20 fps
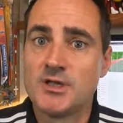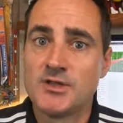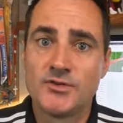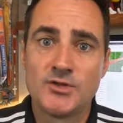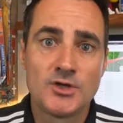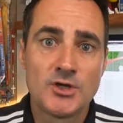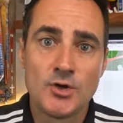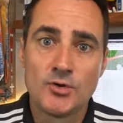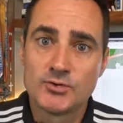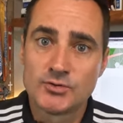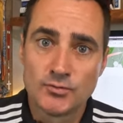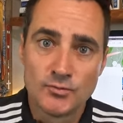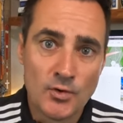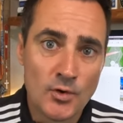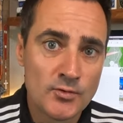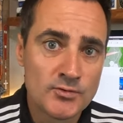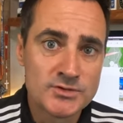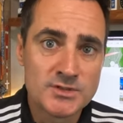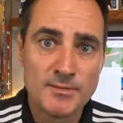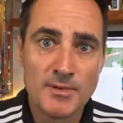The coach
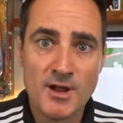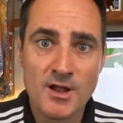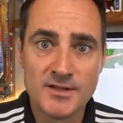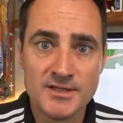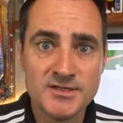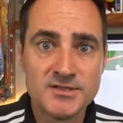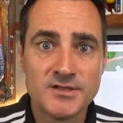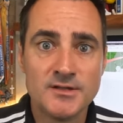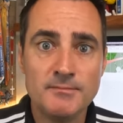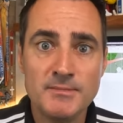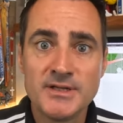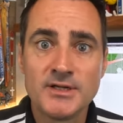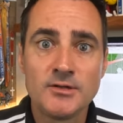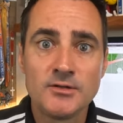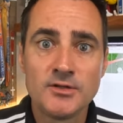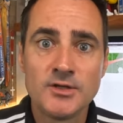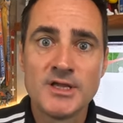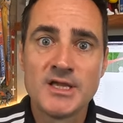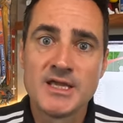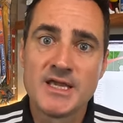rolls the ball into the
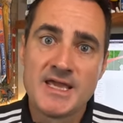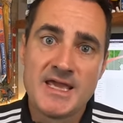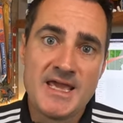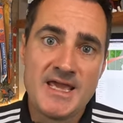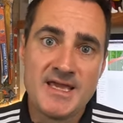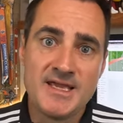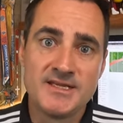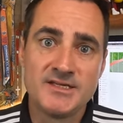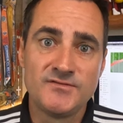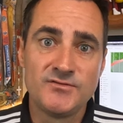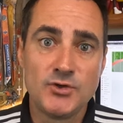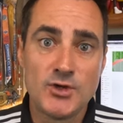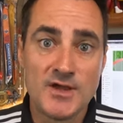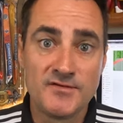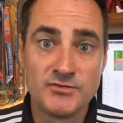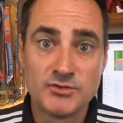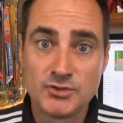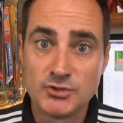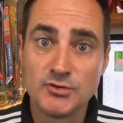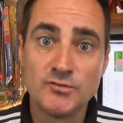middle, and if you
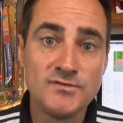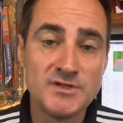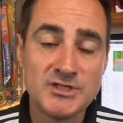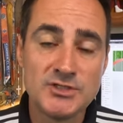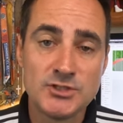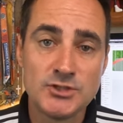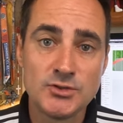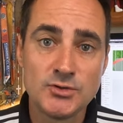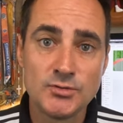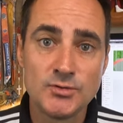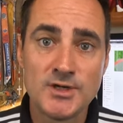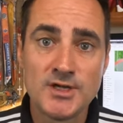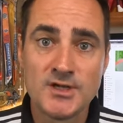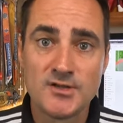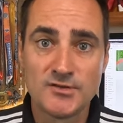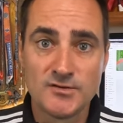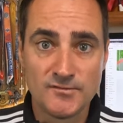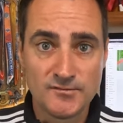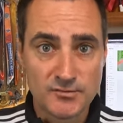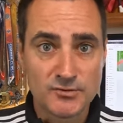have 2v2,
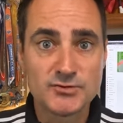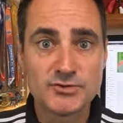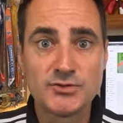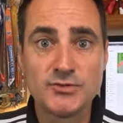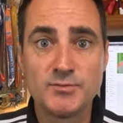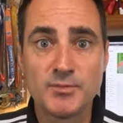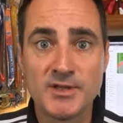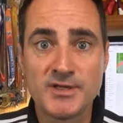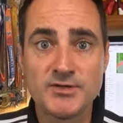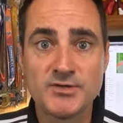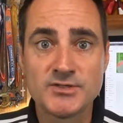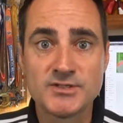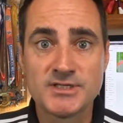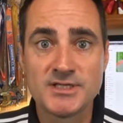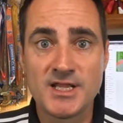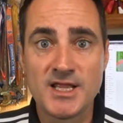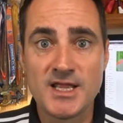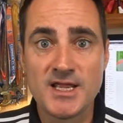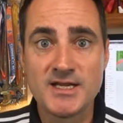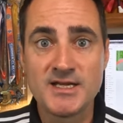the first two players
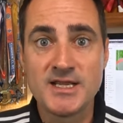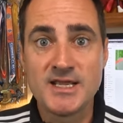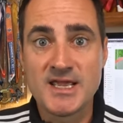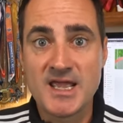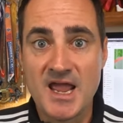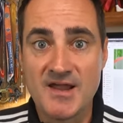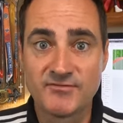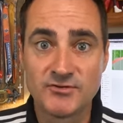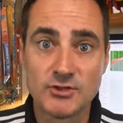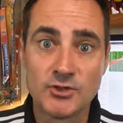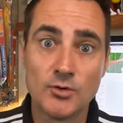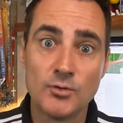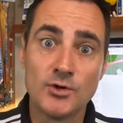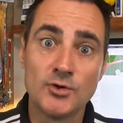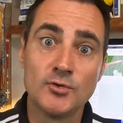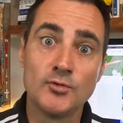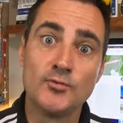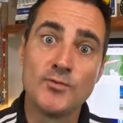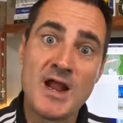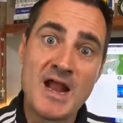in line have to go
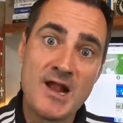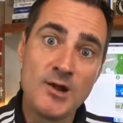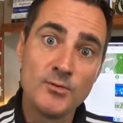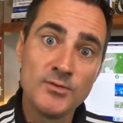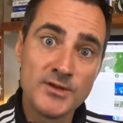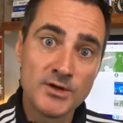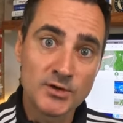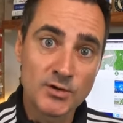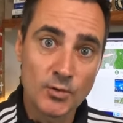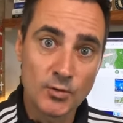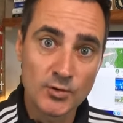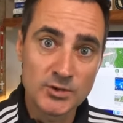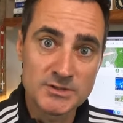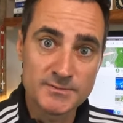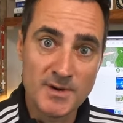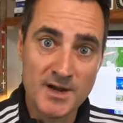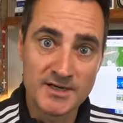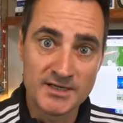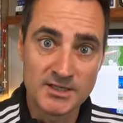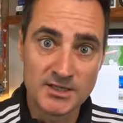around their
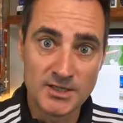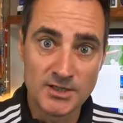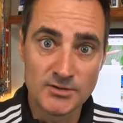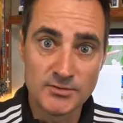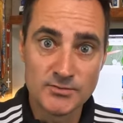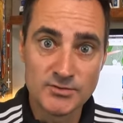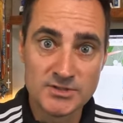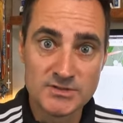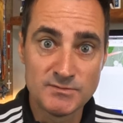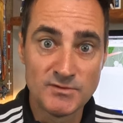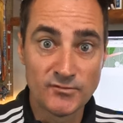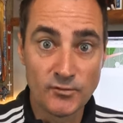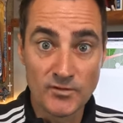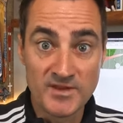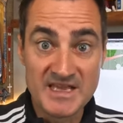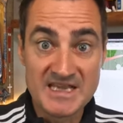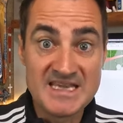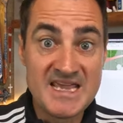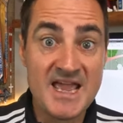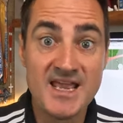corresponding cones before
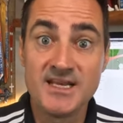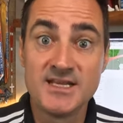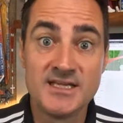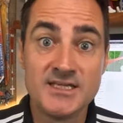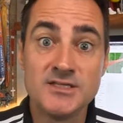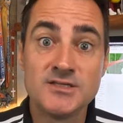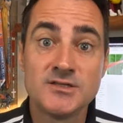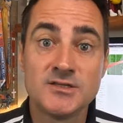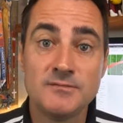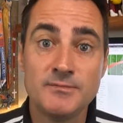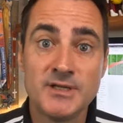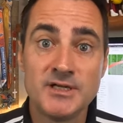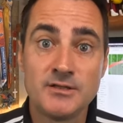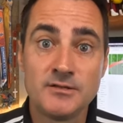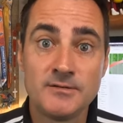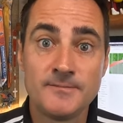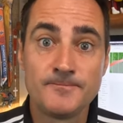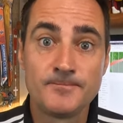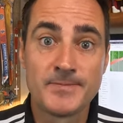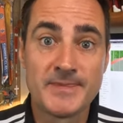they get into the
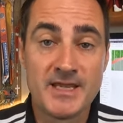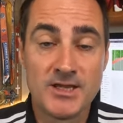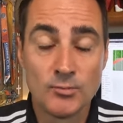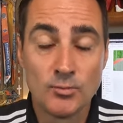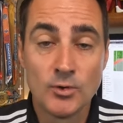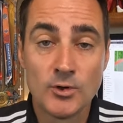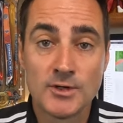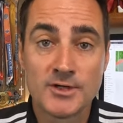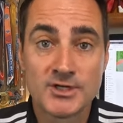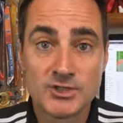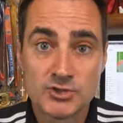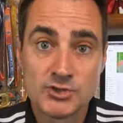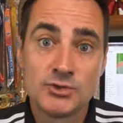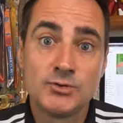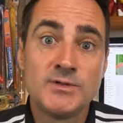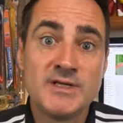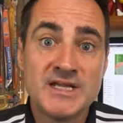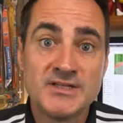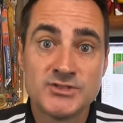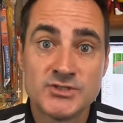middle and work
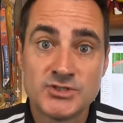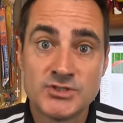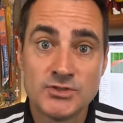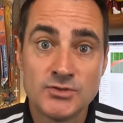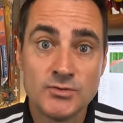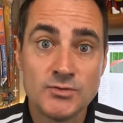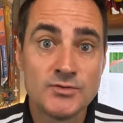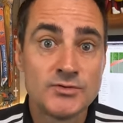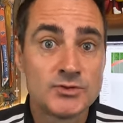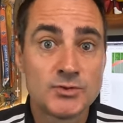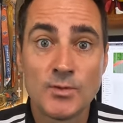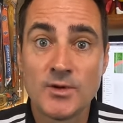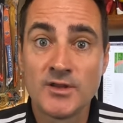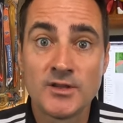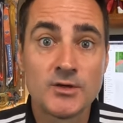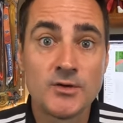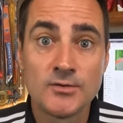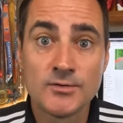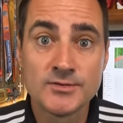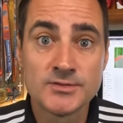two against two to one of
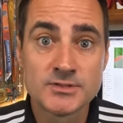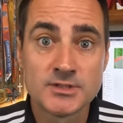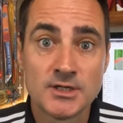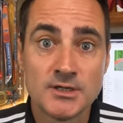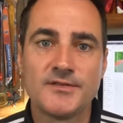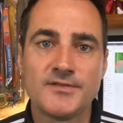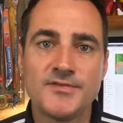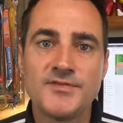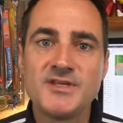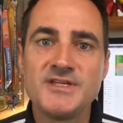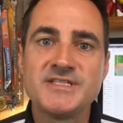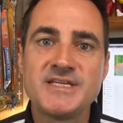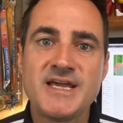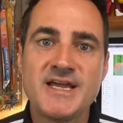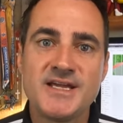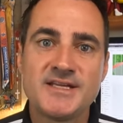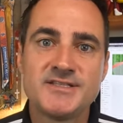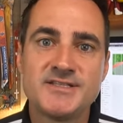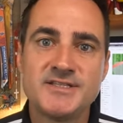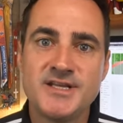the goals. This
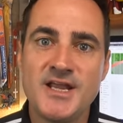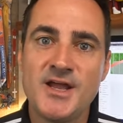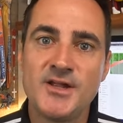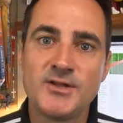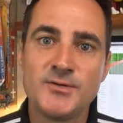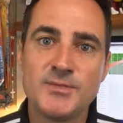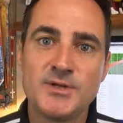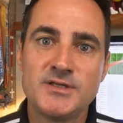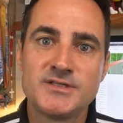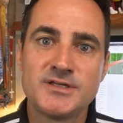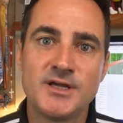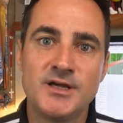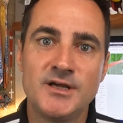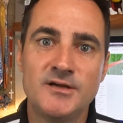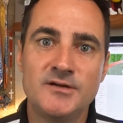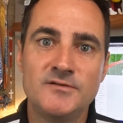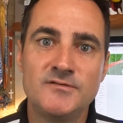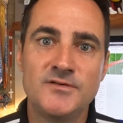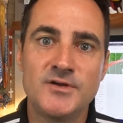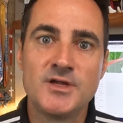adds an element
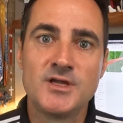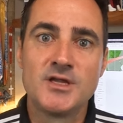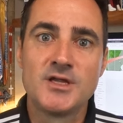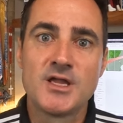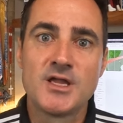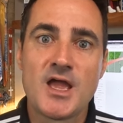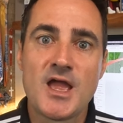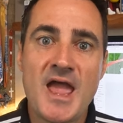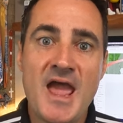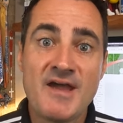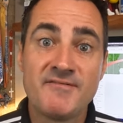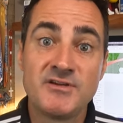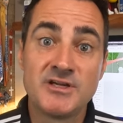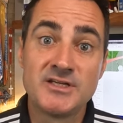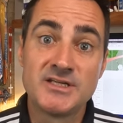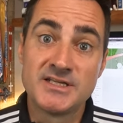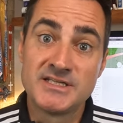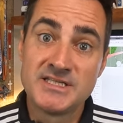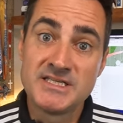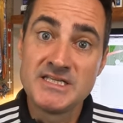of having a
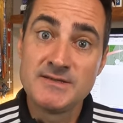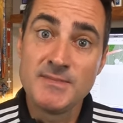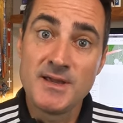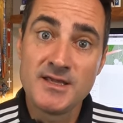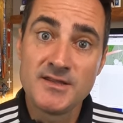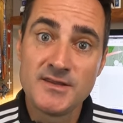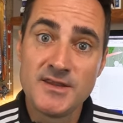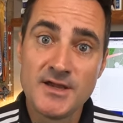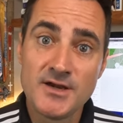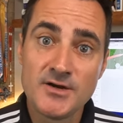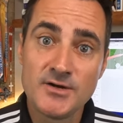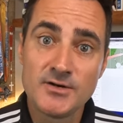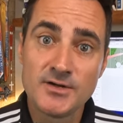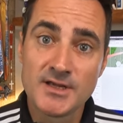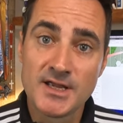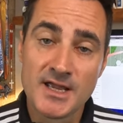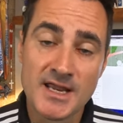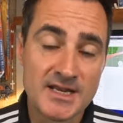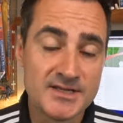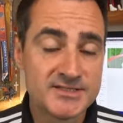teammate there.
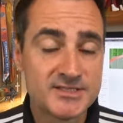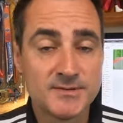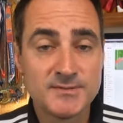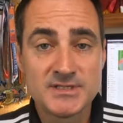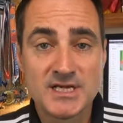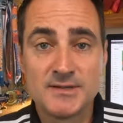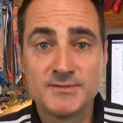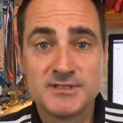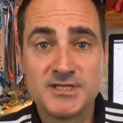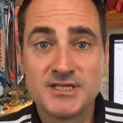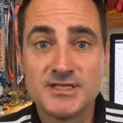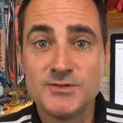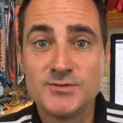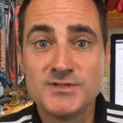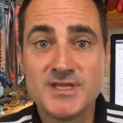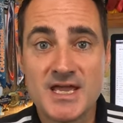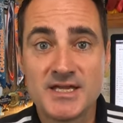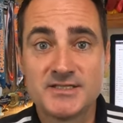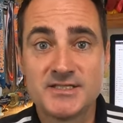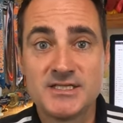And sometimes they use
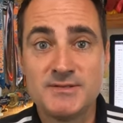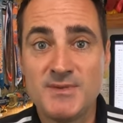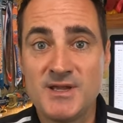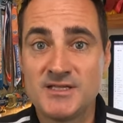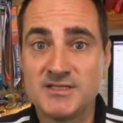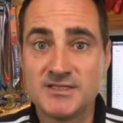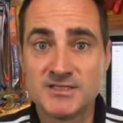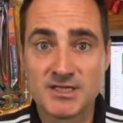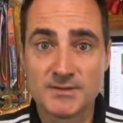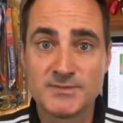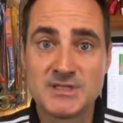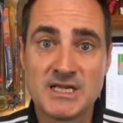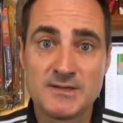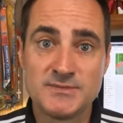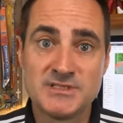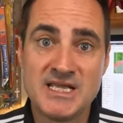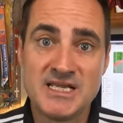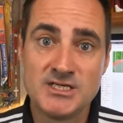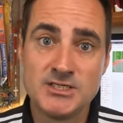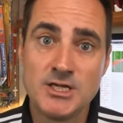that teammate and
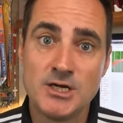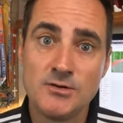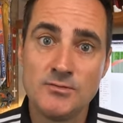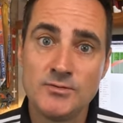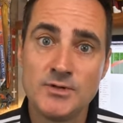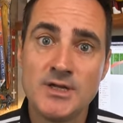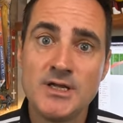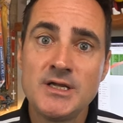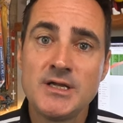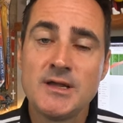sometimes they don't.